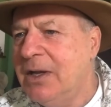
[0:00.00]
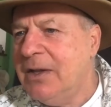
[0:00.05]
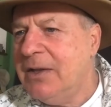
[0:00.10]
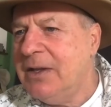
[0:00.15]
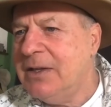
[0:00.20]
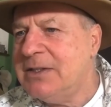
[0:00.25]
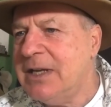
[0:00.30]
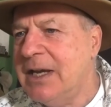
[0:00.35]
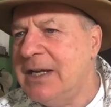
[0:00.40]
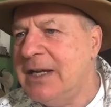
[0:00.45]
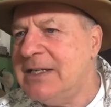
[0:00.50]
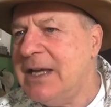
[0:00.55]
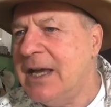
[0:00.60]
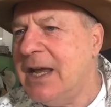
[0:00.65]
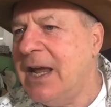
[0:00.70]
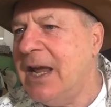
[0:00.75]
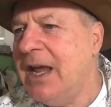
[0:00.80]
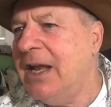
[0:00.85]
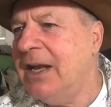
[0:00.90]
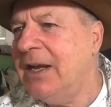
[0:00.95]
There's
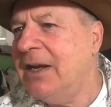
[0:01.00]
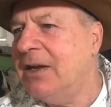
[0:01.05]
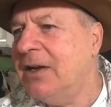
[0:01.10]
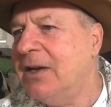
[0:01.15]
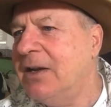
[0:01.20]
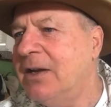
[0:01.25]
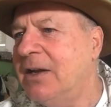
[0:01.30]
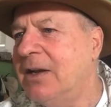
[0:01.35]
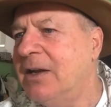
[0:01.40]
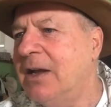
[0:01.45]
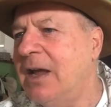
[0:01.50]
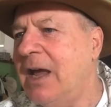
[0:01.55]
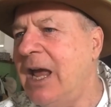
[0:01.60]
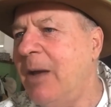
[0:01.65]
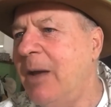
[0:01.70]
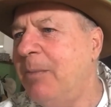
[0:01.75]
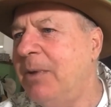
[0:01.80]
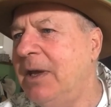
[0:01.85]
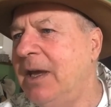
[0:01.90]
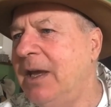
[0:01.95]
A10.
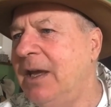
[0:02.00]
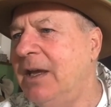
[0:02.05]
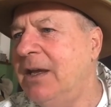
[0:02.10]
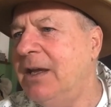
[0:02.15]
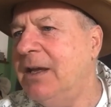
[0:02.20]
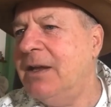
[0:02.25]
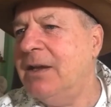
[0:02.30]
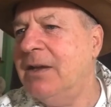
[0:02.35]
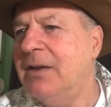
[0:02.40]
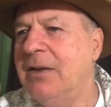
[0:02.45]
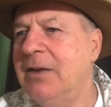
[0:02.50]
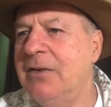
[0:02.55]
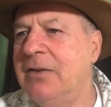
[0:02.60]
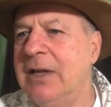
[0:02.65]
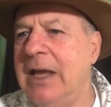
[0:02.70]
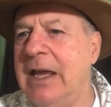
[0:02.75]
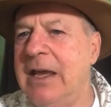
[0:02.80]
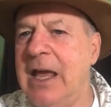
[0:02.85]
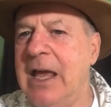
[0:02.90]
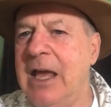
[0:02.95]
Abby.
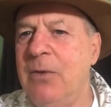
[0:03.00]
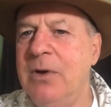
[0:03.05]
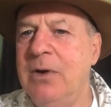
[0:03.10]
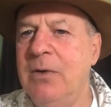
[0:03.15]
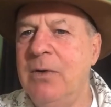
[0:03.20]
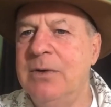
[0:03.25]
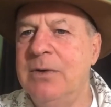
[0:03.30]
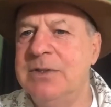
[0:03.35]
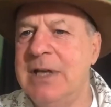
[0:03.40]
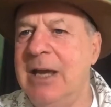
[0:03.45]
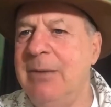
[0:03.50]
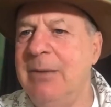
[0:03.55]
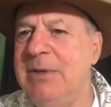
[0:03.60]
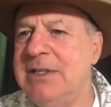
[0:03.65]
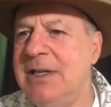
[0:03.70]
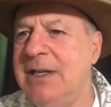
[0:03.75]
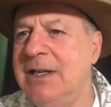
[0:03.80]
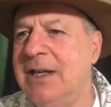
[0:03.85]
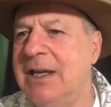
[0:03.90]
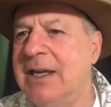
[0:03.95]
What was
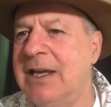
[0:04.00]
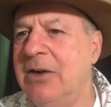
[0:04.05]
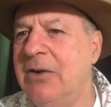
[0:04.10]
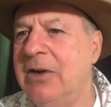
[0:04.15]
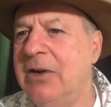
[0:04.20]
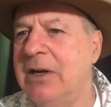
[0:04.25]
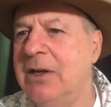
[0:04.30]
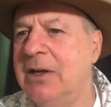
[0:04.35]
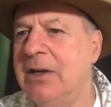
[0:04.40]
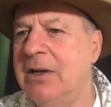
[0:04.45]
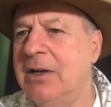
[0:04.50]
Abby's eating a carrot?